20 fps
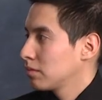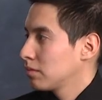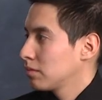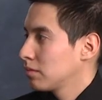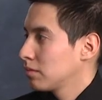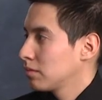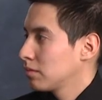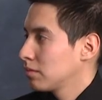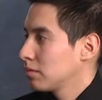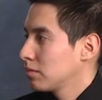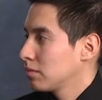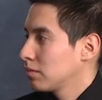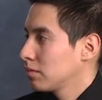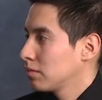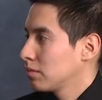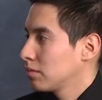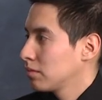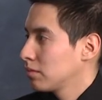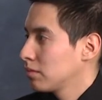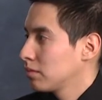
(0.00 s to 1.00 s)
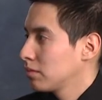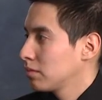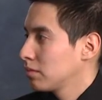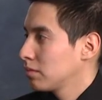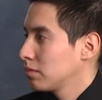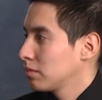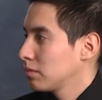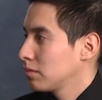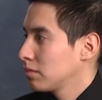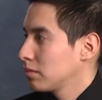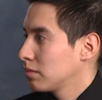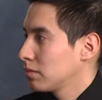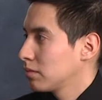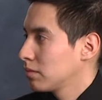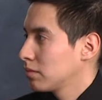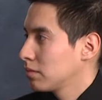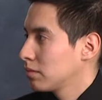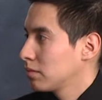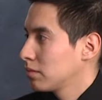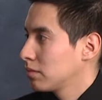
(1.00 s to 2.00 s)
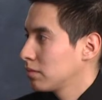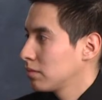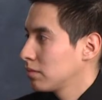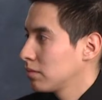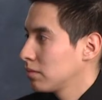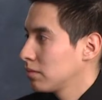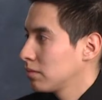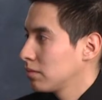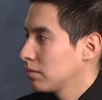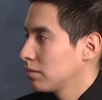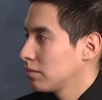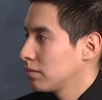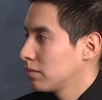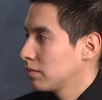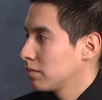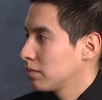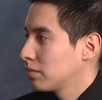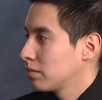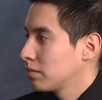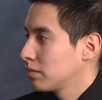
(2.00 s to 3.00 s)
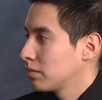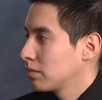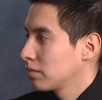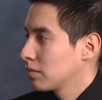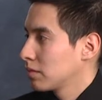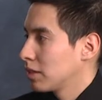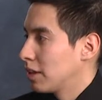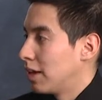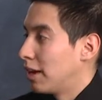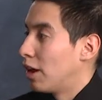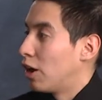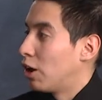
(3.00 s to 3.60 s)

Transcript: No words are spoken by the person on screen.